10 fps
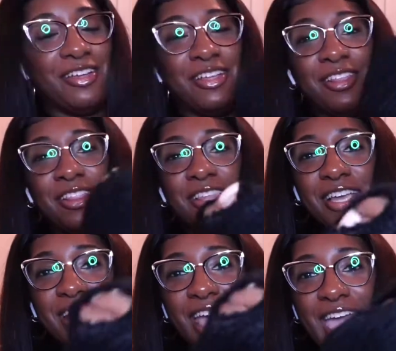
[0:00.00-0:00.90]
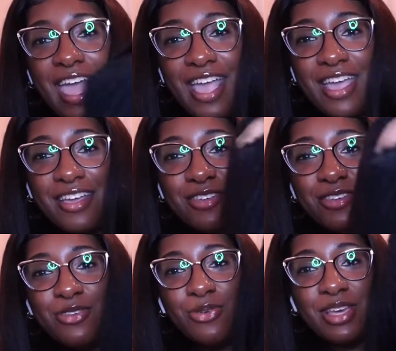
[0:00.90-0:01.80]
Look at that.
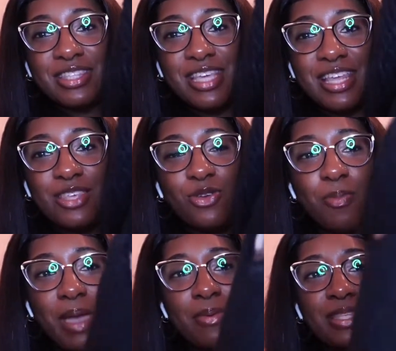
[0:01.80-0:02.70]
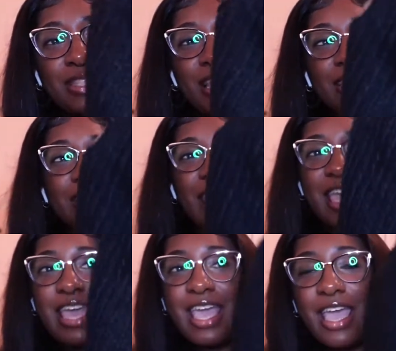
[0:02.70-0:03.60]
You can see that. You're gonna be able to see the
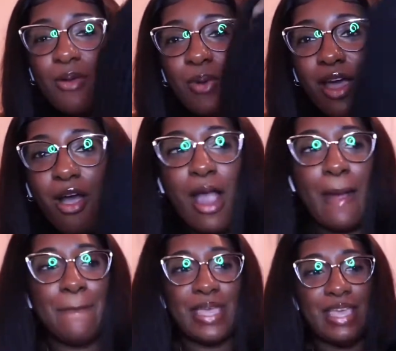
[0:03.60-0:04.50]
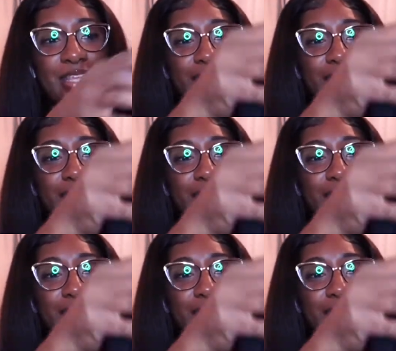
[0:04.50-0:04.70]
skin where the heartbeat is,